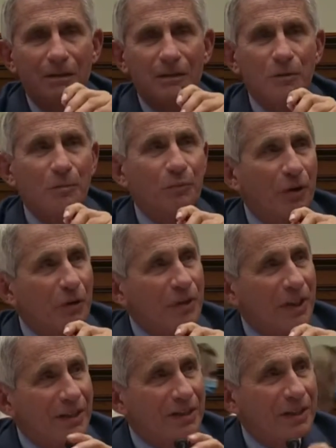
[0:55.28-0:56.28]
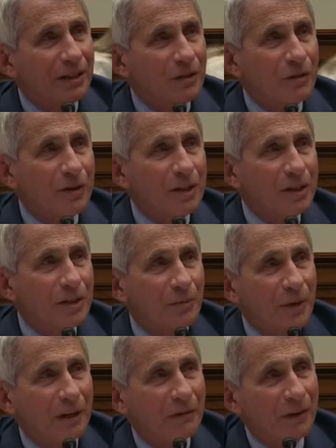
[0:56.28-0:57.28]
Do protests increase the
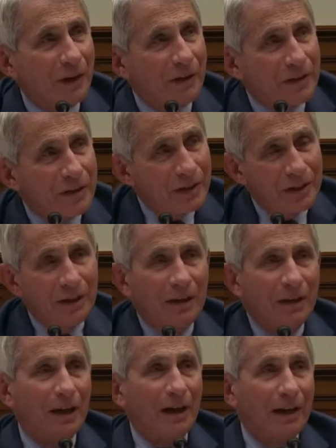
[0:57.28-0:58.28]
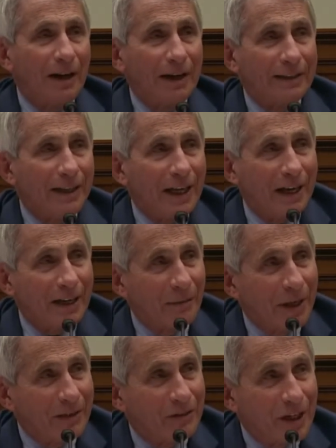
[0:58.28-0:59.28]
spread of the virus? I think I can
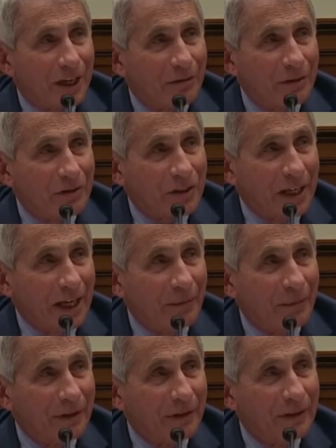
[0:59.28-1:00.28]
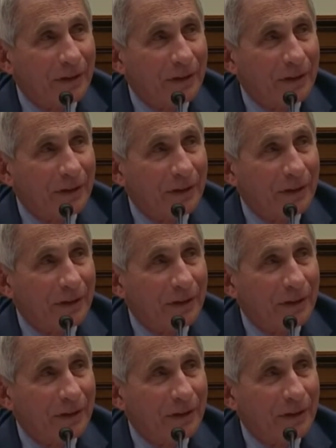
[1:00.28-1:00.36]
make a general statement.